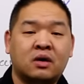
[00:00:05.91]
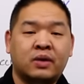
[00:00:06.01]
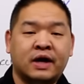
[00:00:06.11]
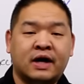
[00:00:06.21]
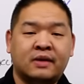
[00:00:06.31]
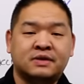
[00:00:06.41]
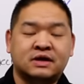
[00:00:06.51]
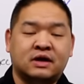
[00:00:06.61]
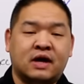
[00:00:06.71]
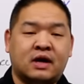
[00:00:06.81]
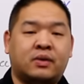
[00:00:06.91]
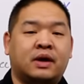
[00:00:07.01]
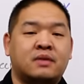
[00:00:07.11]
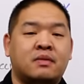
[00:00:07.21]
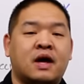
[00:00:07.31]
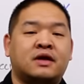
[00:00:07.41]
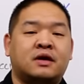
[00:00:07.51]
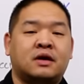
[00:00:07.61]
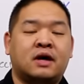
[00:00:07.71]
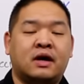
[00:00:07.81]
when it comes to the equity
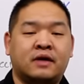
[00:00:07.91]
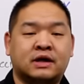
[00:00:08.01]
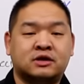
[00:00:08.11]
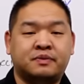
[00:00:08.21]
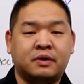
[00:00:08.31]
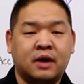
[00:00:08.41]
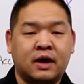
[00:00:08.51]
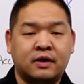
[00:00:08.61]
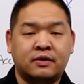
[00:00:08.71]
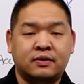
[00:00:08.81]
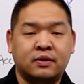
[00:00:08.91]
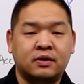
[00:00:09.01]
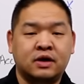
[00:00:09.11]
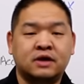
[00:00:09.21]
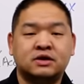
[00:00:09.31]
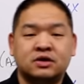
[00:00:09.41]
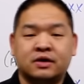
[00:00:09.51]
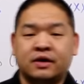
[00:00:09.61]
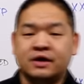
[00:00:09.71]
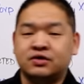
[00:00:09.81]
method and kind of explain through these
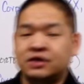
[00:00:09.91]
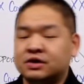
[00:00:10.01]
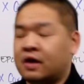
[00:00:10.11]
journal entries.